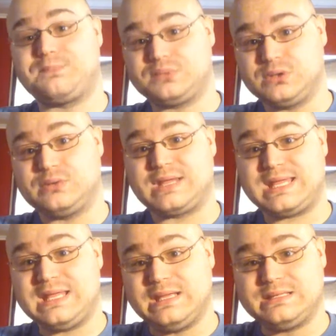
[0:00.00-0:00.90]
load of
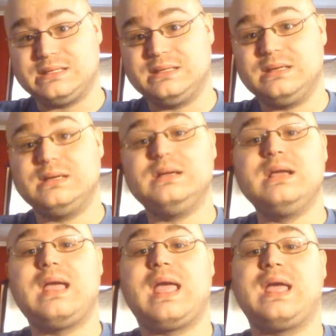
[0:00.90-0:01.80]
heat,
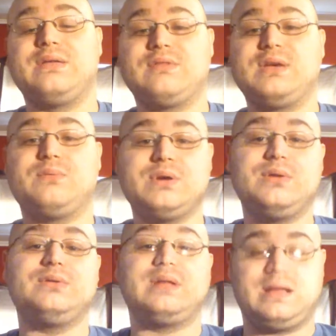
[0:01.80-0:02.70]
and they
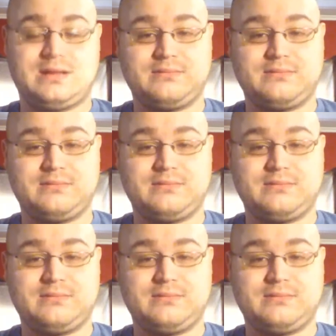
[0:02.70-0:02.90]
will like